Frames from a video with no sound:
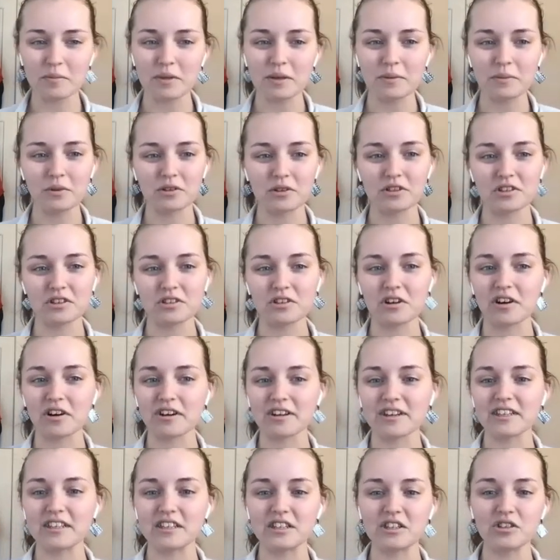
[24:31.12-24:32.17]
people just
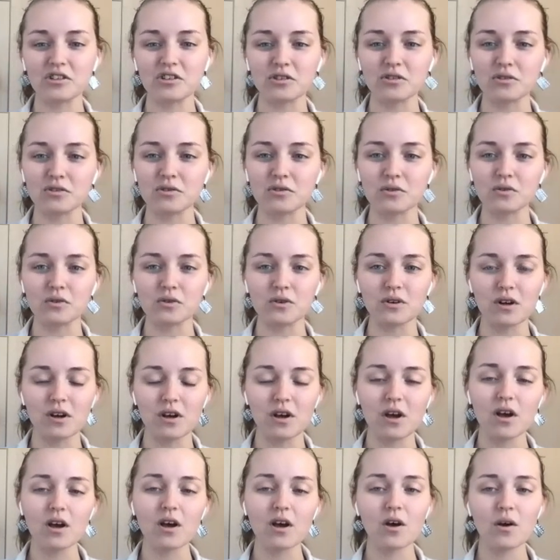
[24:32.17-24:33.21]
aren't into
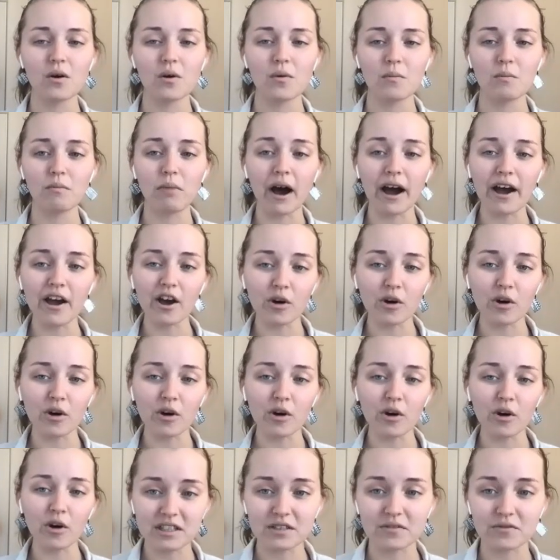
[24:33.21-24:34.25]

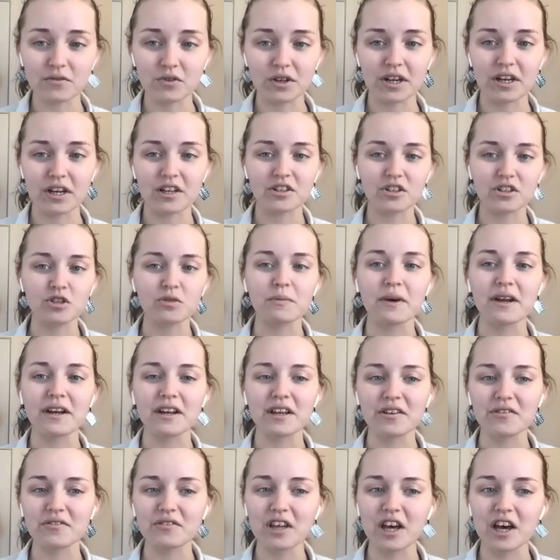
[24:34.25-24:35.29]
biopics, if we're getting too
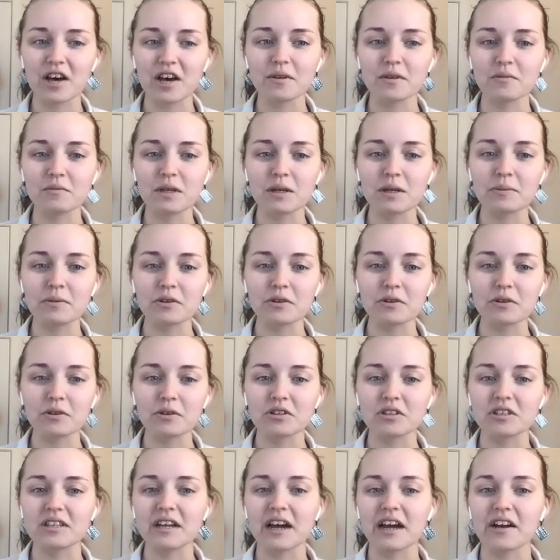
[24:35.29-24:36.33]
many of them and people are
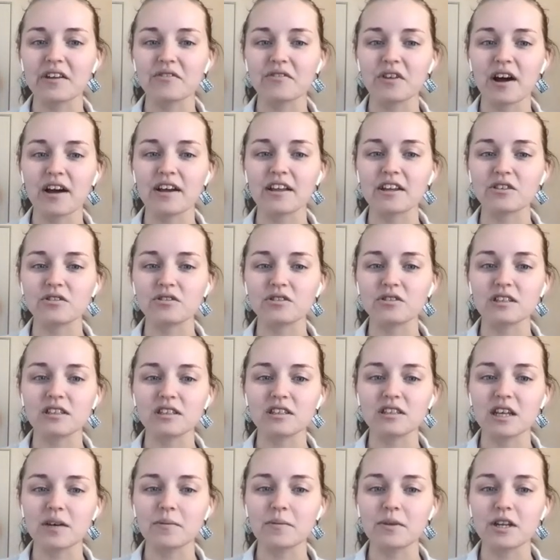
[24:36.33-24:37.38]
just kind of not interested
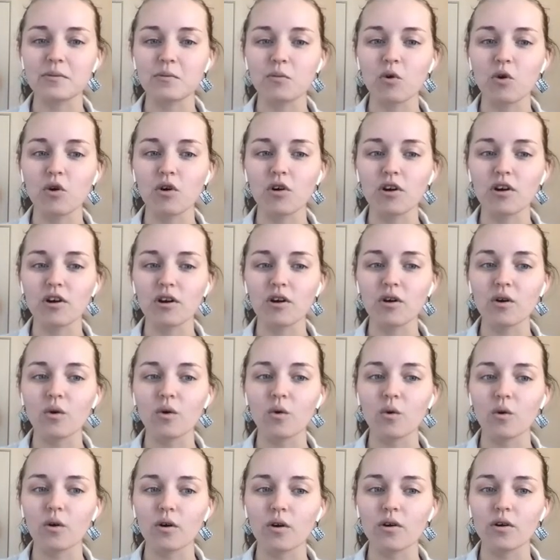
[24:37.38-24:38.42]
in them anymore,
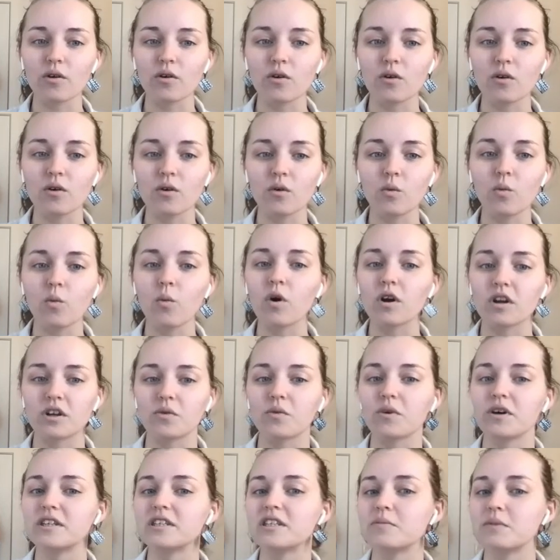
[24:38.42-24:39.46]
or what it
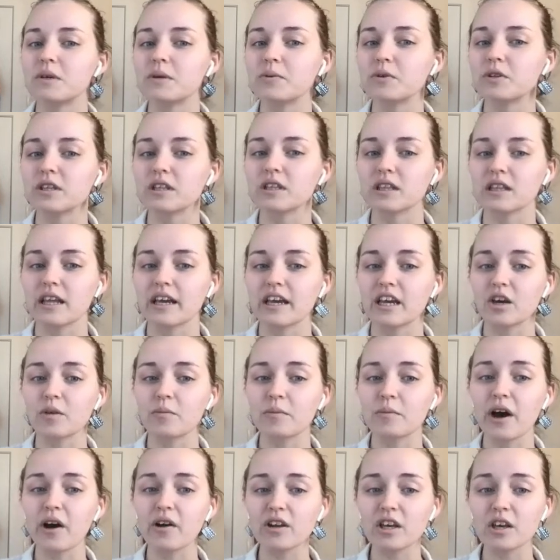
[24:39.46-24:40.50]
was that people didn't like
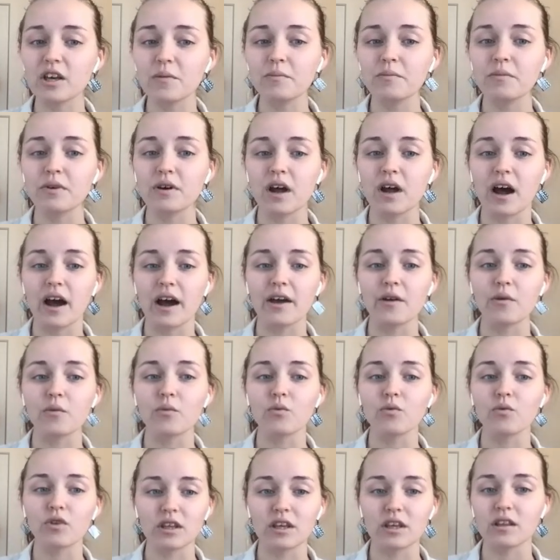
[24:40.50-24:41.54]
about it, but I
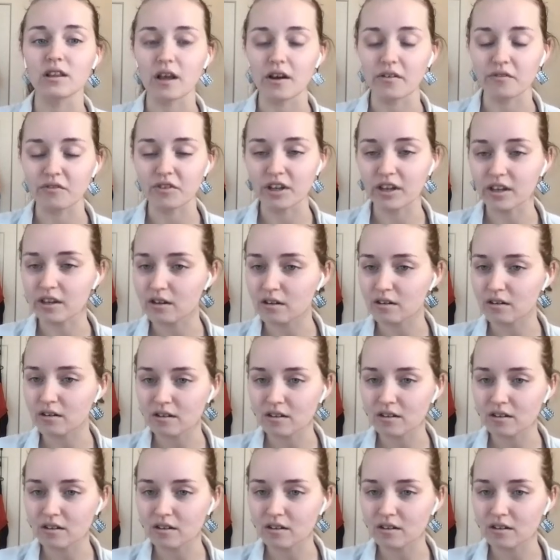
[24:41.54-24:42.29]
really loved it.